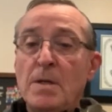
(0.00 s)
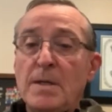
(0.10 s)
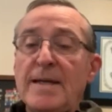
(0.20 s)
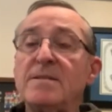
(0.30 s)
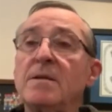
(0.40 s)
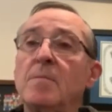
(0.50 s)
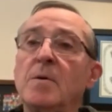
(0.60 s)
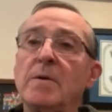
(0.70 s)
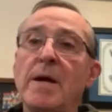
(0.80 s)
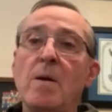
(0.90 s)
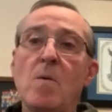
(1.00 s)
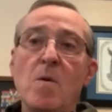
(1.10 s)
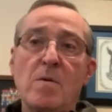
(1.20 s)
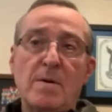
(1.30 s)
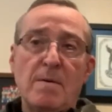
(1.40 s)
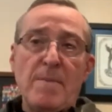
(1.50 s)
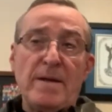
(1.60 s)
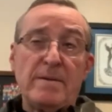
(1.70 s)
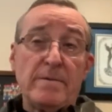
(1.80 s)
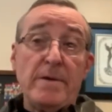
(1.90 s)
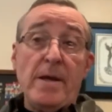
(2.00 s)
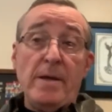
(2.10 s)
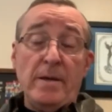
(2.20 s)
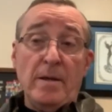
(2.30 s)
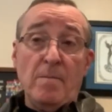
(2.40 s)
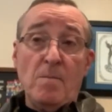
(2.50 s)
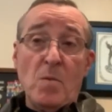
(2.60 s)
Last summer, I awoke about 3 a.m.